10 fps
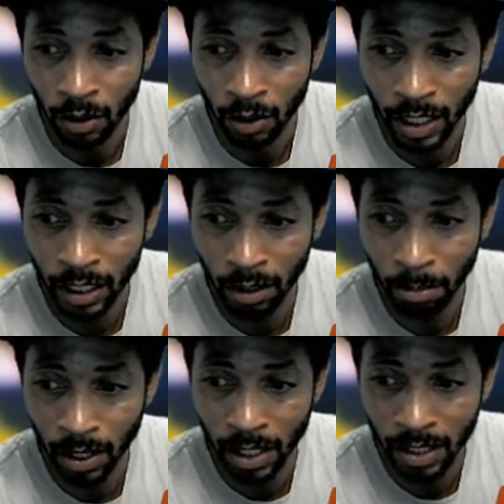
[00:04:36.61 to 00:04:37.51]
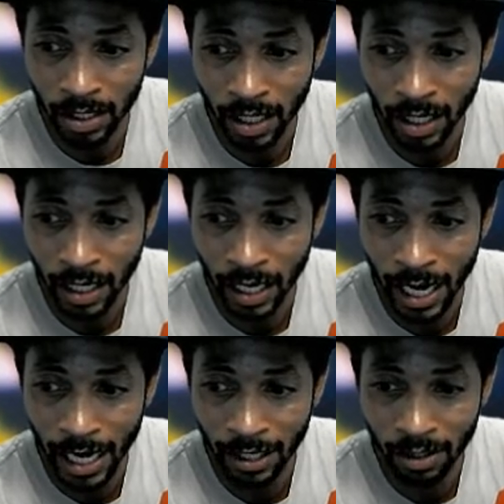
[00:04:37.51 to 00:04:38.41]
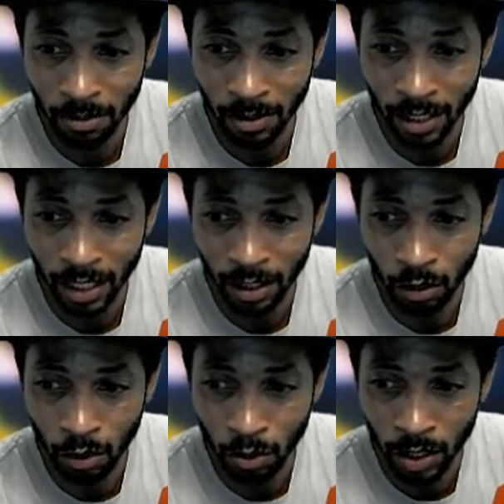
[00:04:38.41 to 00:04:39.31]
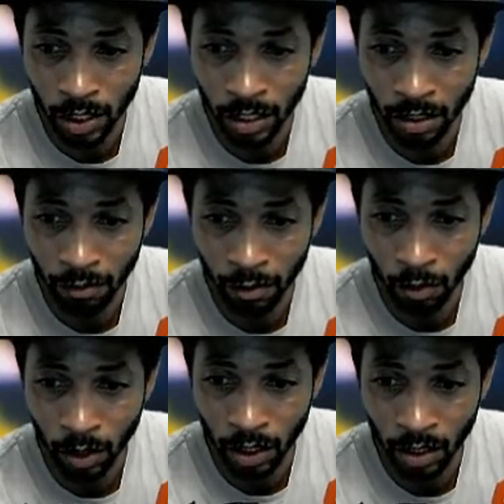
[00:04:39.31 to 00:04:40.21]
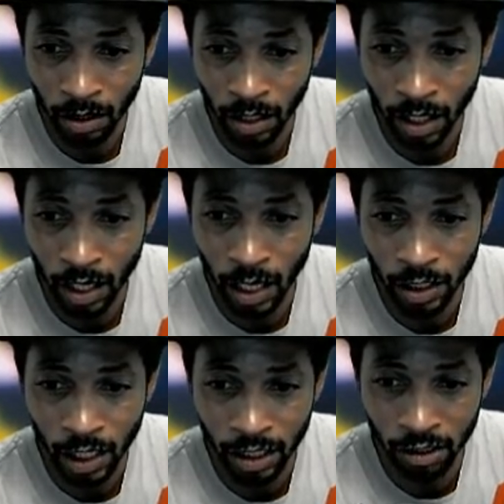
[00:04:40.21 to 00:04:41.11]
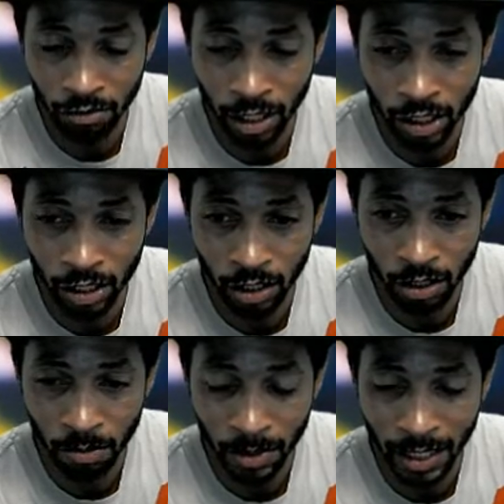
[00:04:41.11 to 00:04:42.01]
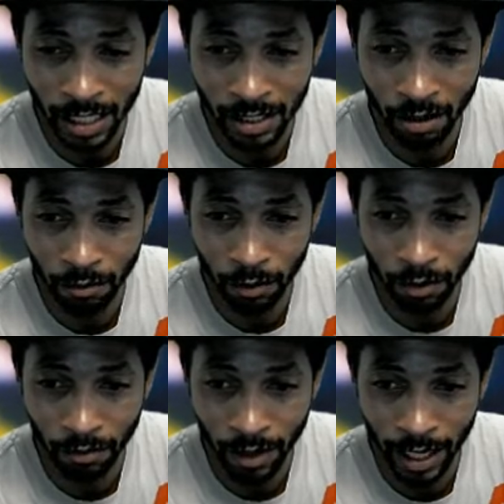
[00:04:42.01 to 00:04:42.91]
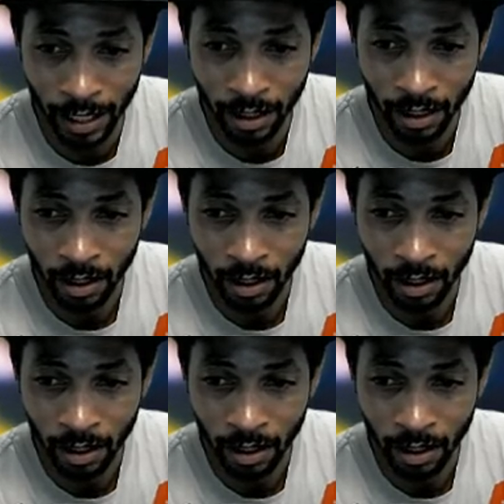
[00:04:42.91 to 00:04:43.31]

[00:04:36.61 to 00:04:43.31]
You can hit the plus and then add something new in there if you wanted and change duration, but that's it for the fade.